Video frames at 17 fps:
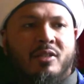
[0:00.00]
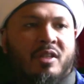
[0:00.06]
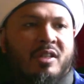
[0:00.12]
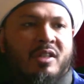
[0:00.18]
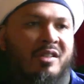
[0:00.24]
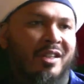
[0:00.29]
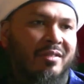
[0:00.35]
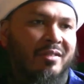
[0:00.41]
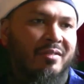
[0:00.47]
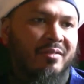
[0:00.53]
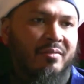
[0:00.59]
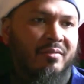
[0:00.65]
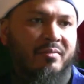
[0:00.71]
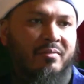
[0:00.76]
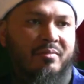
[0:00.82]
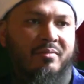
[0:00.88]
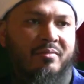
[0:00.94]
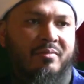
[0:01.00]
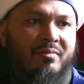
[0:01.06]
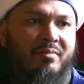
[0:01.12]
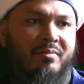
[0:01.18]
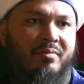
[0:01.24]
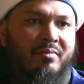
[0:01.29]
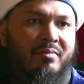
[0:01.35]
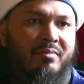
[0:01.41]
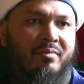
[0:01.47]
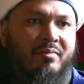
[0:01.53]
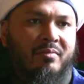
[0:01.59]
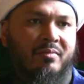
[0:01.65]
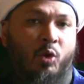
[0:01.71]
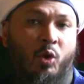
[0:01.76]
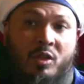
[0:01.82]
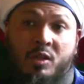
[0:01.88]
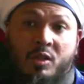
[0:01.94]
isn't it?
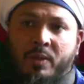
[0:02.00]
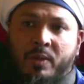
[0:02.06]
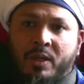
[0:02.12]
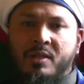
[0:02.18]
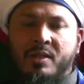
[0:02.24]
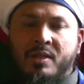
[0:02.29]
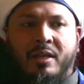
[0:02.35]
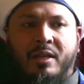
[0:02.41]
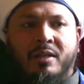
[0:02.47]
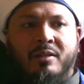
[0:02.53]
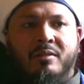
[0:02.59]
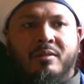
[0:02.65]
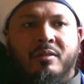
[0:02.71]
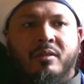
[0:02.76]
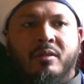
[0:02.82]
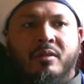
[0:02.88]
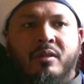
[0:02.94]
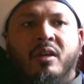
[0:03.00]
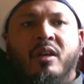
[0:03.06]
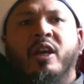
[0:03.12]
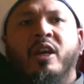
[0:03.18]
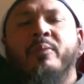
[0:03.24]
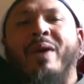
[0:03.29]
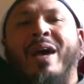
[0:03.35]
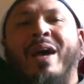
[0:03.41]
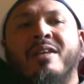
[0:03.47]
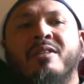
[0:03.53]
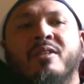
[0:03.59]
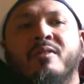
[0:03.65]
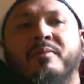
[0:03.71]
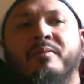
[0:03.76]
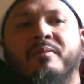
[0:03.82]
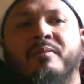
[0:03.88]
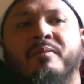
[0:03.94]
Or a split second. It
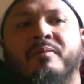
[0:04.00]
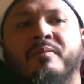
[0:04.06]
passes.